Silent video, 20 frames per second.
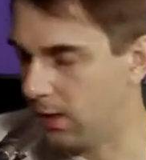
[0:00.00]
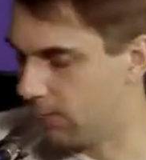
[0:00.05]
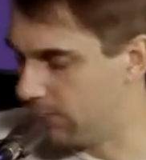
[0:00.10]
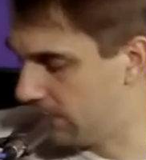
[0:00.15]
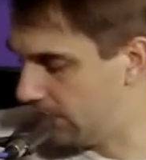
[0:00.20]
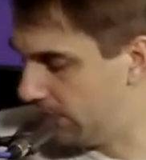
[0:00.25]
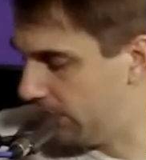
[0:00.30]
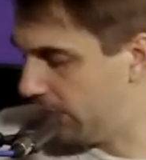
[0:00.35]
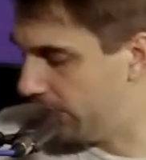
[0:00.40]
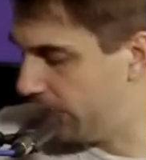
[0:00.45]

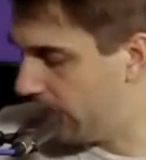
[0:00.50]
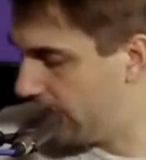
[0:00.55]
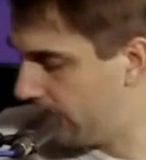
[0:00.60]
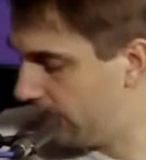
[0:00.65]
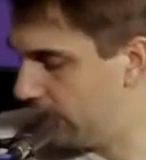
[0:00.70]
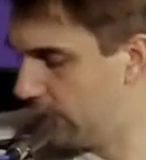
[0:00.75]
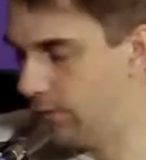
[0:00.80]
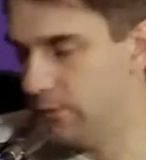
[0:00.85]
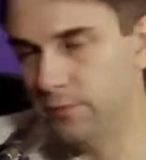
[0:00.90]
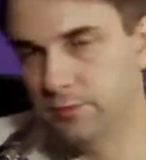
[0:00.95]
So a
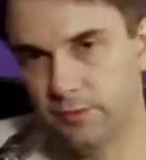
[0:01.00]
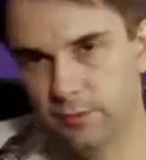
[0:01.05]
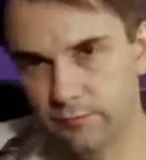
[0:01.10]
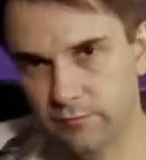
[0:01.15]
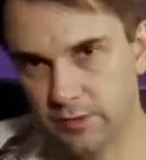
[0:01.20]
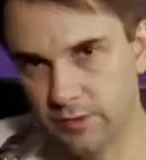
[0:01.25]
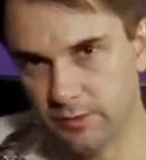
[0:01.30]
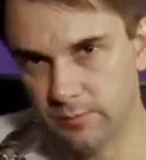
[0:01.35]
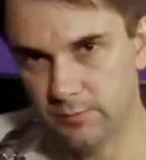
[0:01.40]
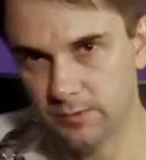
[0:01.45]
very loose
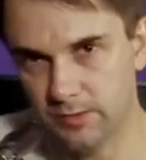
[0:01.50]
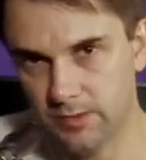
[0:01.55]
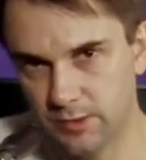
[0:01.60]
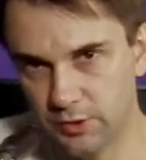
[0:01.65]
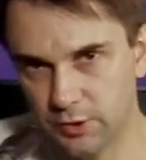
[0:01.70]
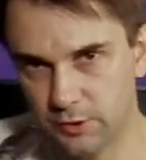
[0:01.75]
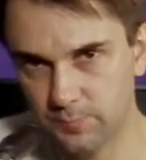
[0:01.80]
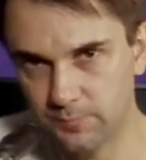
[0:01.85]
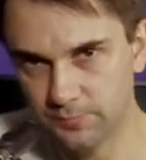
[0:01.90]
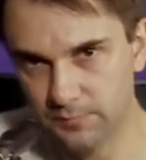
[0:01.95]
wrist
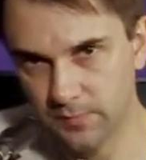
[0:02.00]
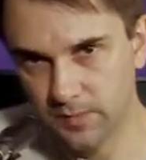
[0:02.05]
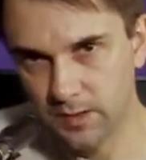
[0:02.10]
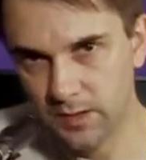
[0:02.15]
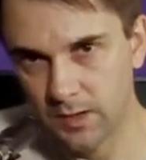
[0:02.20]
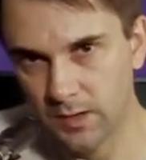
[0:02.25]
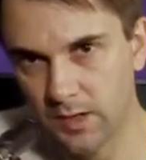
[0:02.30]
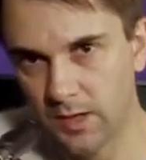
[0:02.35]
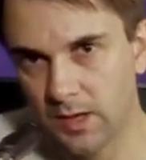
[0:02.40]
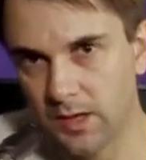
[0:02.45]
position.
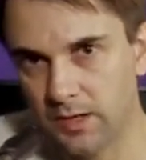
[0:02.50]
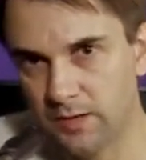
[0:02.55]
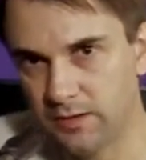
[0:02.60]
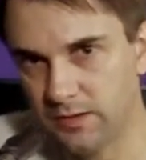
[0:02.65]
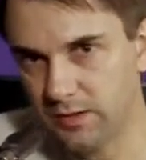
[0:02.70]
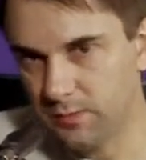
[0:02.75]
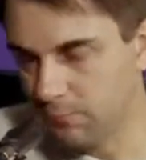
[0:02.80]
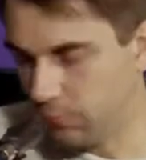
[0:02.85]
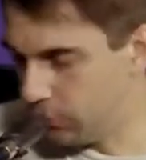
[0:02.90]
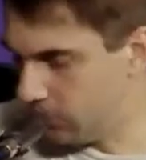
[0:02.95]
Now
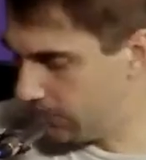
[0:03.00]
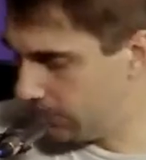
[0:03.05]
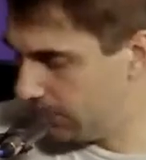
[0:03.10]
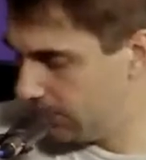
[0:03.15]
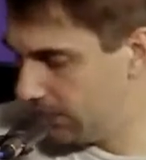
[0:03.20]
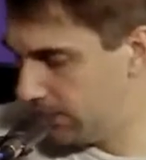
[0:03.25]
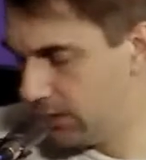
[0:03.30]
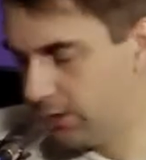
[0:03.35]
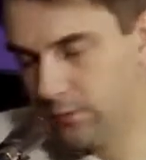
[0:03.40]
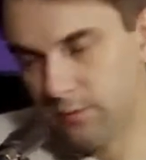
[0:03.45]
it's important
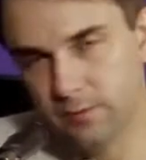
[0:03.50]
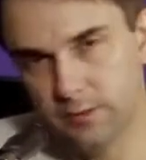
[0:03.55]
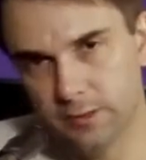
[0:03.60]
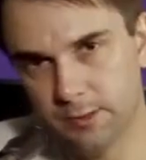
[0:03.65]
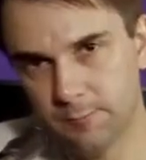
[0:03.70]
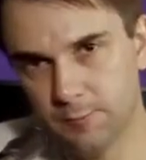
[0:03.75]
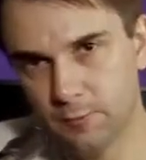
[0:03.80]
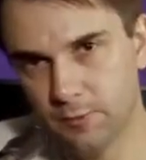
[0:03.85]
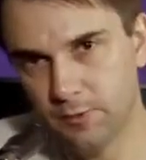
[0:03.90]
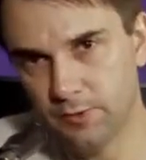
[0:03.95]
to note at this
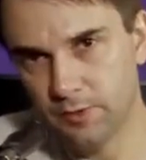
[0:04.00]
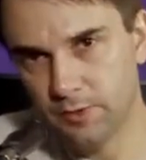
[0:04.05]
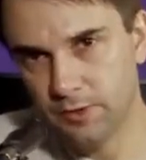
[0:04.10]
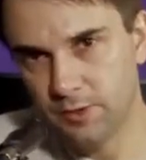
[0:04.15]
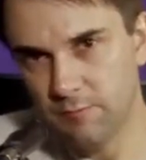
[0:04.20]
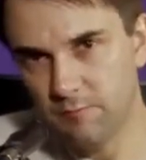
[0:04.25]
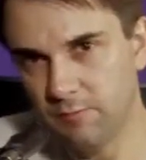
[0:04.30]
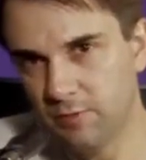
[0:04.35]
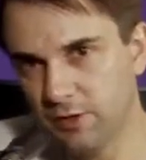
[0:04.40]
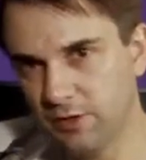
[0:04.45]
point that
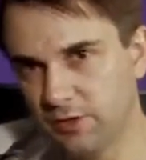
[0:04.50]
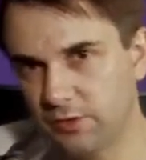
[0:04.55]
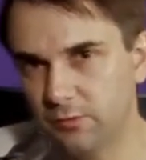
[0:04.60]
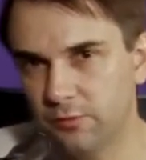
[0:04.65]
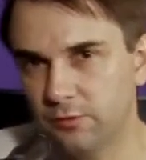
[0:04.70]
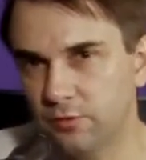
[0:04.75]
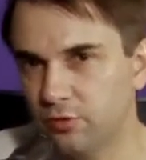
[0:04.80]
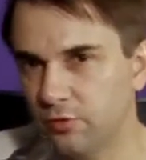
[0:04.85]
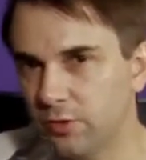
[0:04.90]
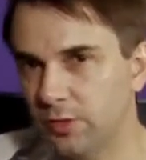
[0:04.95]
you must
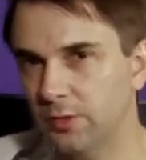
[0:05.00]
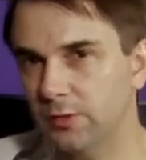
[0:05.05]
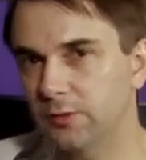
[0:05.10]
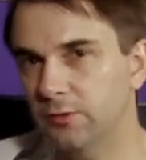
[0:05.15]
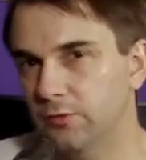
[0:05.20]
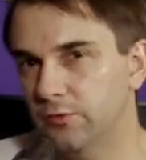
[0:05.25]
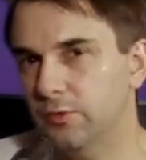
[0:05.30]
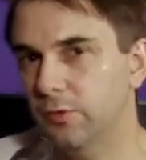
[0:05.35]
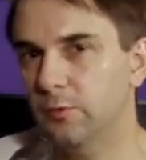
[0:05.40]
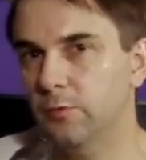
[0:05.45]
not try and
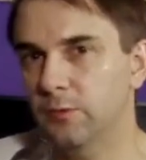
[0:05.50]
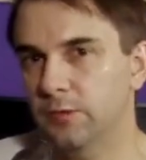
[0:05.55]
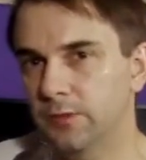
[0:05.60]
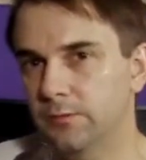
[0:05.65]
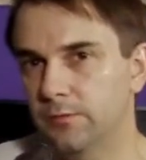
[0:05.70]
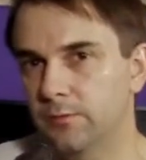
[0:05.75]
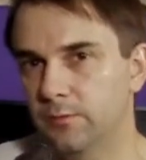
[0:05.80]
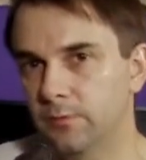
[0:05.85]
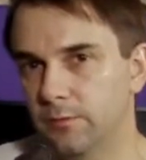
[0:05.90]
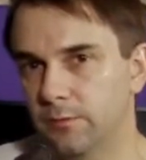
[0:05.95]
control this
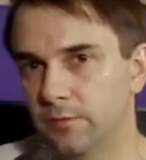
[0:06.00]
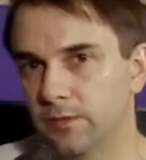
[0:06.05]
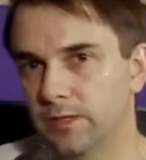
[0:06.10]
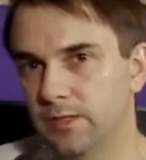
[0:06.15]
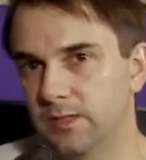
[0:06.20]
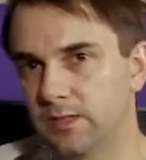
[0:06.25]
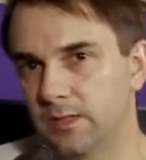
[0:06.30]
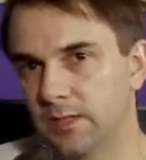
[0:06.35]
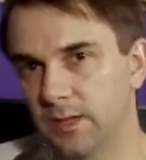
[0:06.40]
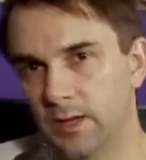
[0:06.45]
from your
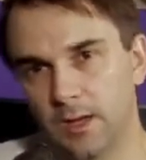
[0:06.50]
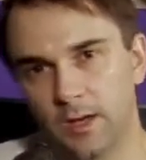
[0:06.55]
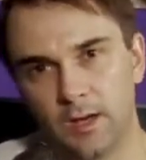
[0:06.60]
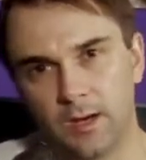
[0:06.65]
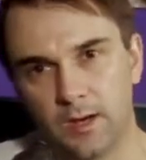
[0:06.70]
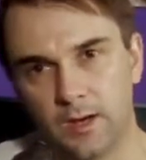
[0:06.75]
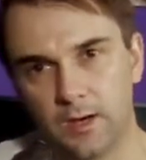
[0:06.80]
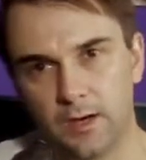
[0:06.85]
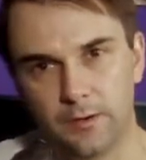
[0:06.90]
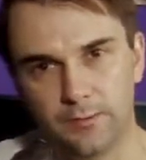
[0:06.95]
wrist.
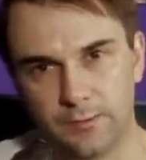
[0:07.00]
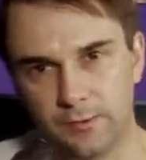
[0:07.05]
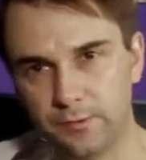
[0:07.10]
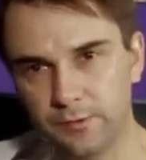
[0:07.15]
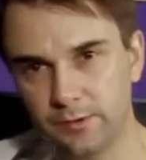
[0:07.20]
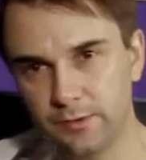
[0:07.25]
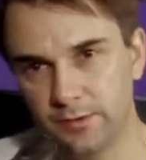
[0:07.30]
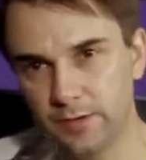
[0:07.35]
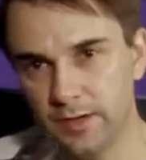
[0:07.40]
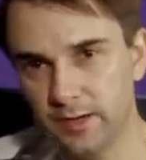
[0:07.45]
If you
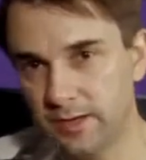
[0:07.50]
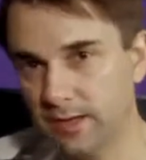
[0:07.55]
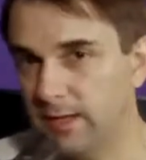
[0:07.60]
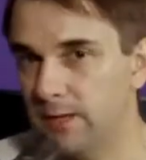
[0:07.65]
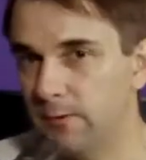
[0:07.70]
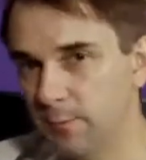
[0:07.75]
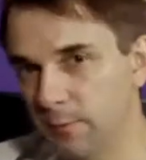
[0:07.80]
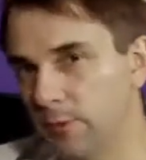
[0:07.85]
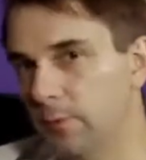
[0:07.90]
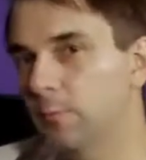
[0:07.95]
do that,
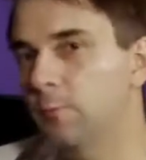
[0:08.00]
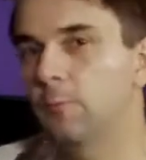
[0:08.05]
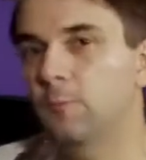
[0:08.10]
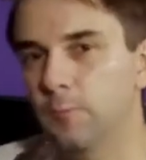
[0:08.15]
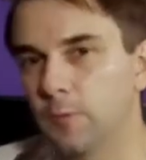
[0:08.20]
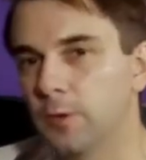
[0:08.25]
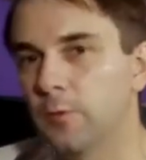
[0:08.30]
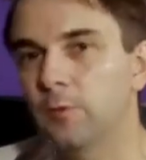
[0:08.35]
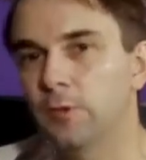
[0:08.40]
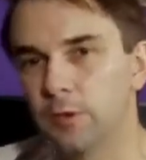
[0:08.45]
it will
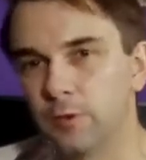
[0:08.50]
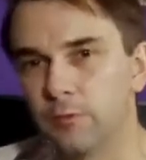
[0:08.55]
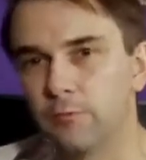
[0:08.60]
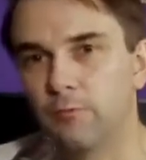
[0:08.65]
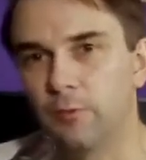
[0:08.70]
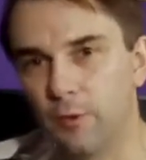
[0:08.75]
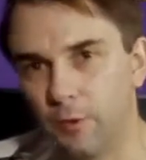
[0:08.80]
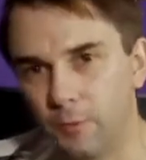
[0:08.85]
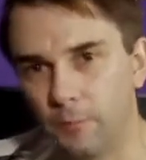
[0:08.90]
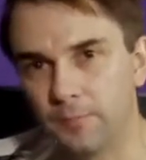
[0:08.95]
go
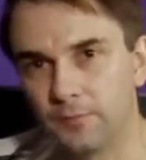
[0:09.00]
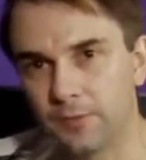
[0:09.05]
wrong.